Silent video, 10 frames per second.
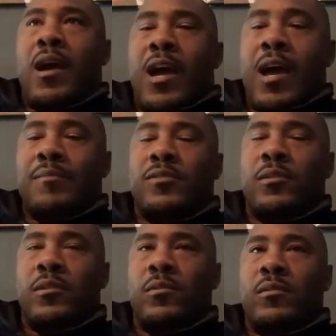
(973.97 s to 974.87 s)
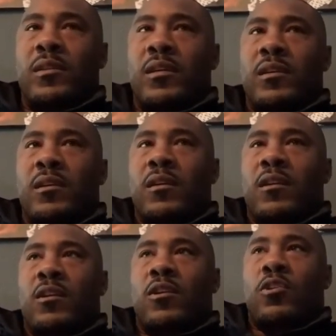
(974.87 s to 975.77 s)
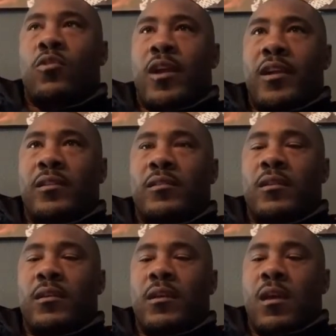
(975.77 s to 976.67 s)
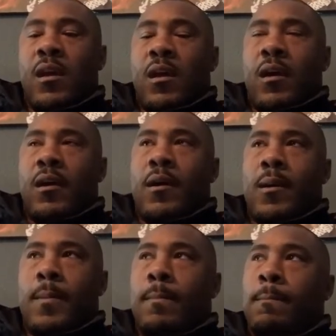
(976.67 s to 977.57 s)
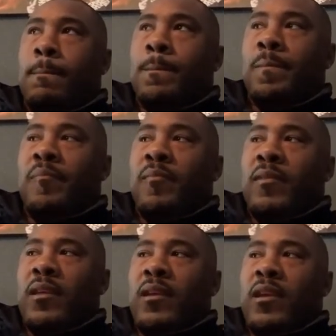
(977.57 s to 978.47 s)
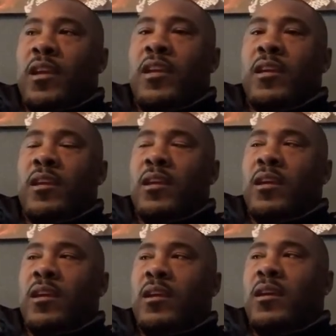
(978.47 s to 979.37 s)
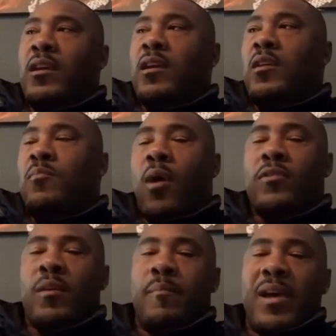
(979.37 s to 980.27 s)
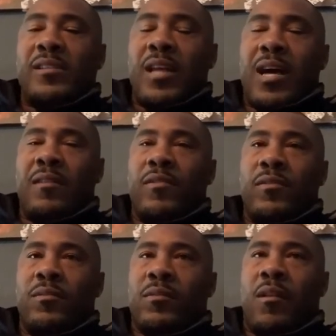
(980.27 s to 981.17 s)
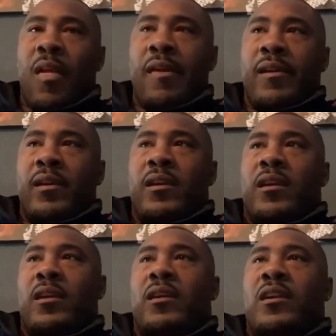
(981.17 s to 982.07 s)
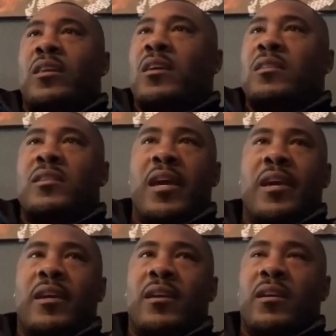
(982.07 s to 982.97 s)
Absolutely great. Um, he brought the best out of you. He didn't take